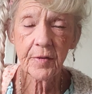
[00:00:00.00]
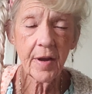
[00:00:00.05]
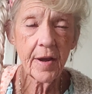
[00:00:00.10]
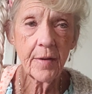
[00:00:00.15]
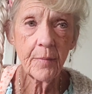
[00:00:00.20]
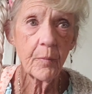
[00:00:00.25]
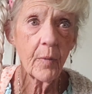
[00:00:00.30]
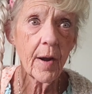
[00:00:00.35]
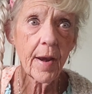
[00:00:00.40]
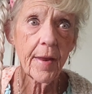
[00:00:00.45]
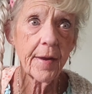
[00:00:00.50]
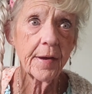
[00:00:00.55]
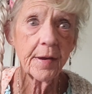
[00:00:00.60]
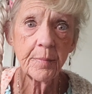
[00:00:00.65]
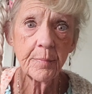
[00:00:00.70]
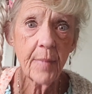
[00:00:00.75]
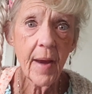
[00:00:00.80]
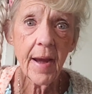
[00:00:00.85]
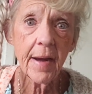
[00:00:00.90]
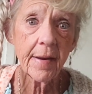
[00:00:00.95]
see what I
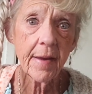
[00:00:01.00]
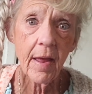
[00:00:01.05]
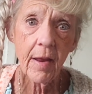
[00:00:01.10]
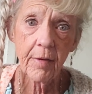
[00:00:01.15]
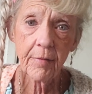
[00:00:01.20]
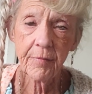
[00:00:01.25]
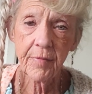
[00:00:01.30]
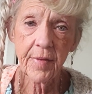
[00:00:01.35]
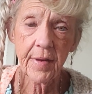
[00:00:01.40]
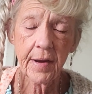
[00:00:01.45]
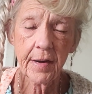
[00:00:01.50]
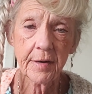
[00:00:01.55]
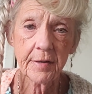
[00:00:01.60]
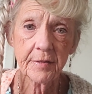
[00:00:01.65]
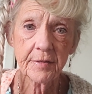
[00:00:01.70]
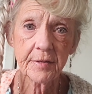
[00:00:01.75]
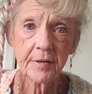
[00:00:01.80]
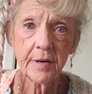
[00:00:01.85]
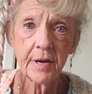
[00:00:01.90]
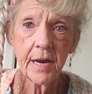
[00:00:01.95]
can make out of
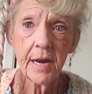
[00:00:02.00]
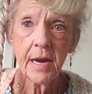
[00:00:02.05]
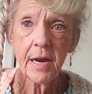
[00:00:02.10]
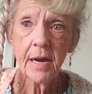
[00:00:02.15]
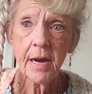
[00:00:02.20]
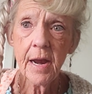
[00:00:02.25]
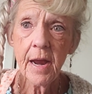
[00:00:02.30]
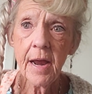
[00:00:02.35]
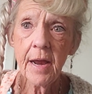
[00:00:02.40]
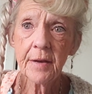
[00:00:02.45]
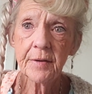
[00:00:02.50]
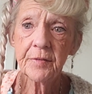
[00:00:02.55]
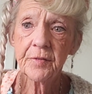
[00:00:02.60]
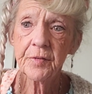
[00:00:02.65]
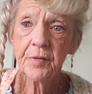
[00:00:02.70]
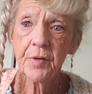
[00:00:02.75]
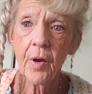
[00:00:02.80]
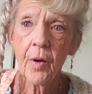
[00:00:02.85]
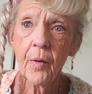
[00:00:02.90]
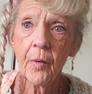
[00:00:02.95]
things. And
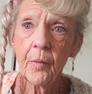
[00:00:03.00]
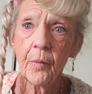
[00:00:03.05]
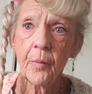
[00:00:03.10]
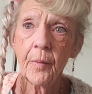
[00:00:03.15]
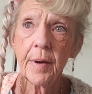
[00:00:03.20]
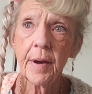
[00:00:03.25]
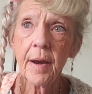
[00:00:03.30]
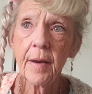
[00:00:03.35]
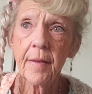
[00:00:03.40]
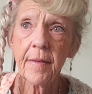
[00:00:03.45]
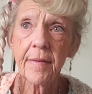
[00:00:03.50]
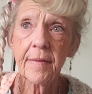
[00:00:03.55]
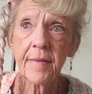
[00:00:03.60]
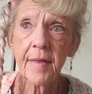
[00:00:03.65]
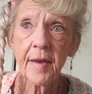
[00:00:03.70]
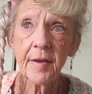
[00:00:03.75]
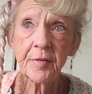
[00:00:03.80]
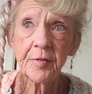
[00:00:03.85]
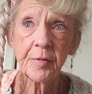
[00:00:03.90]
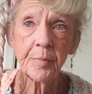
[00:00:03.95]
so
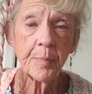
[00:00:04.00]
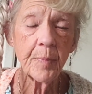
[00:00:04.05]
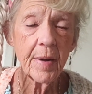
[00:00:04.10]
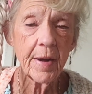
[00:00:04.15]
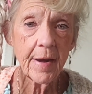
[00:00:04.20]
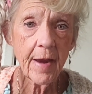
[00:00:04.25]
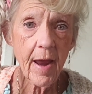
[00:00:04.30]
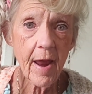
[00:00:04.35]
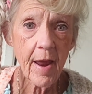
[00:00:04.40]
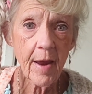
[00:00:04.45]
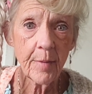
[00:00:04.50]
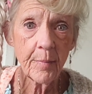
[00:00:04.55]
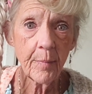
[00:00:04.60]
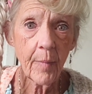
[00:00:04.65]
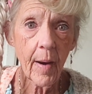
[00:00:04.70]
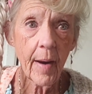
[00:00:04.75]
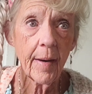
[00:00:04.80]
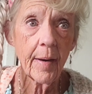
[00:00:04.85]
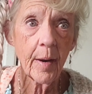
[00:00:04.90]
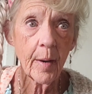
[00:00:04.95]
thus began
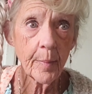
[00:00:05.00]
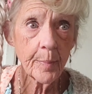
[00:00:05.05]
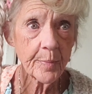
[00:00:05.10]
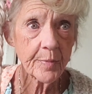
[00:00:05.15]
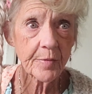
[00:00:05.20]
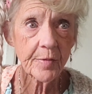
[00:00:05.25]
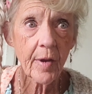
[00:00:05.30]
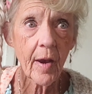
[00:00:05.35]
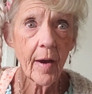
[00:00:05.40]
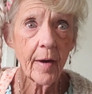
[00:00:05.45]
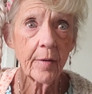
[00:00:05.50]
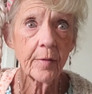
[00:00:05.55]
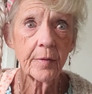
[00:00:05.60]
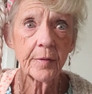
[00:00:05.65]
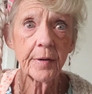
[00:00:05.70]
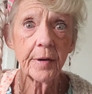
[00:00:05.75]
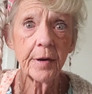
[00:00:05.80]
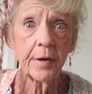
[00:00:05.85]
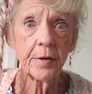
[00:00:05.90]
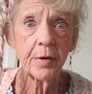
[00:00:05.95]
my
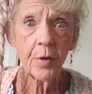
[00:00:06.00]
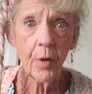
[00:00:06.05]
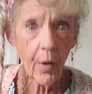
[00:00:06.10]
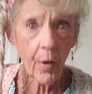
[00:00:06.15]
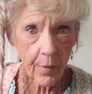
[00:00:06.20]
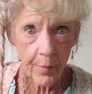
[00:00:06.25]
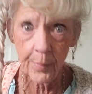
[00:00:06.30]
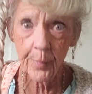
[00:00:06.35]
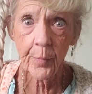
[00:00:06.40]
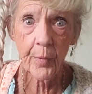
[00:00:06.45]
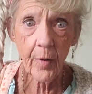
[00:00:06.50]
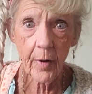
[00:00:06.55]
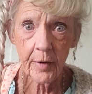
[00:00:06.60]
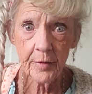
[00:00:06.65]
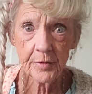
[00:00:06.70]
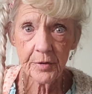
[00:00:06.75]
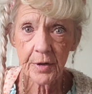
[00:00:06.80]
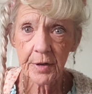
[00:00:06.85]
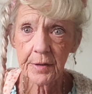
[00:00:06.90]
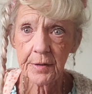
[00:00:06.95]
upcycling yard
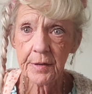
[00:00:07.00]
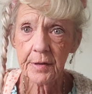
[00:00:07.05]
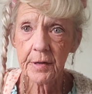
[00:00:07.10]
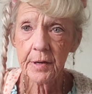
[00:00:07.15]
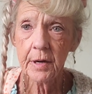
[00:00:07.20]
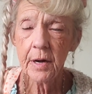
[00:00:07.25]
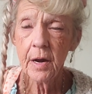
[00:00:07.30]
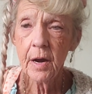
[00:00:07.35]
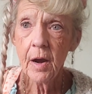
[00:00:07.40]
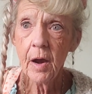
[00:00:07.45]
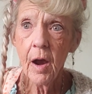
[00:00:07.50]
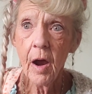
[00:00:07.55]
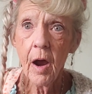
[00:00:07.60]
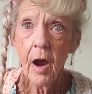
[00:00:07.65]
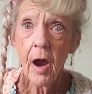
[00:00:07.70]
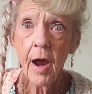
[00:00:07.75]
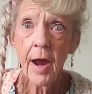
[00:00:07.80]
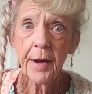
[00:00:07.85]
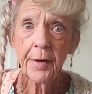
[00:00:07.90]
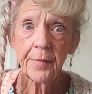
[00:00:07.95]
project.
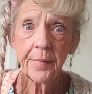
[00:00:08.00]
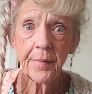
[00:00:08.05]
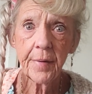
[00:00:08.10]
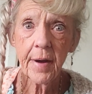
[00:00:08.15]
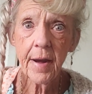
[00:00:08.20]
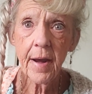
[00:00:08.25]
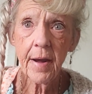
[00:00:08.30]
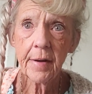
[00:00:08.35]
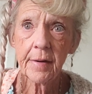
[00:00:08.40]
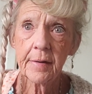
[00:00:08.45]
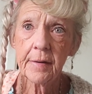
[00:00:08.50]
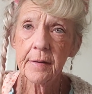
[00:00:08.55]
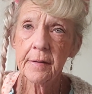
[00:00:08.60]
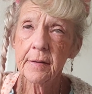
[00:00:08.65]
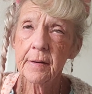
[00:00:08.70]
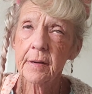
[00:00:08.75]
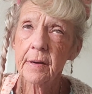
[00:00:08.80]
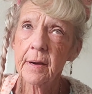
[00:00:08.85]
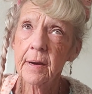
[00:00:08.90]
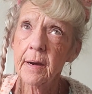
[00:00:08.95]
I
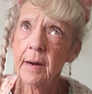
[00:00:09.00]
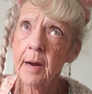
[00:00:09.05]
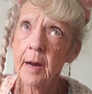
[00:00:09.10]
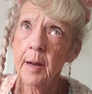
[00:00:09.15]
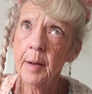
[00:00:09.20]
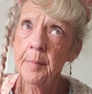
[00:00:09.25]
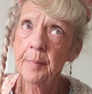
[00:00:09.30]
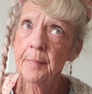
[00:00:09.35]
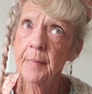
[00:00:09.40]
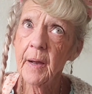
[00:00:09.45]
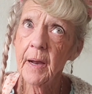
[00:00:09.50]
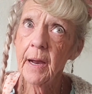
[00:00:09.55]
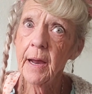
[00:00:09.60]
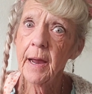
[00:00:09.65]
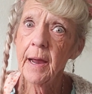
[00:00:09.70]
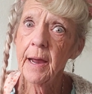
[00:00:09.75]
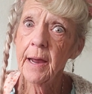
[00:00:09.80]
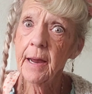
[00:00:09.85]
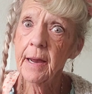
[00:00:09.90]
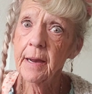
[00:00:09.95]
created
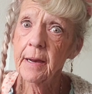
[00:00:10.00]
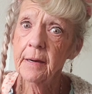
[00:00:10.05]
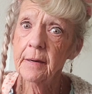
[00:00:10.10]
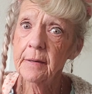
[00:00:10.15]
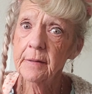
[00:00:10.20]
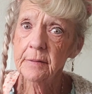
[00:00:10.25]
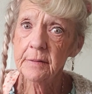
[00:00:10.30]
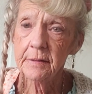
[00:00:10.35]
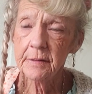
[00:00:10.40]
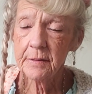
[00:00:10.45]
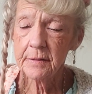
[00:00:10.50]
a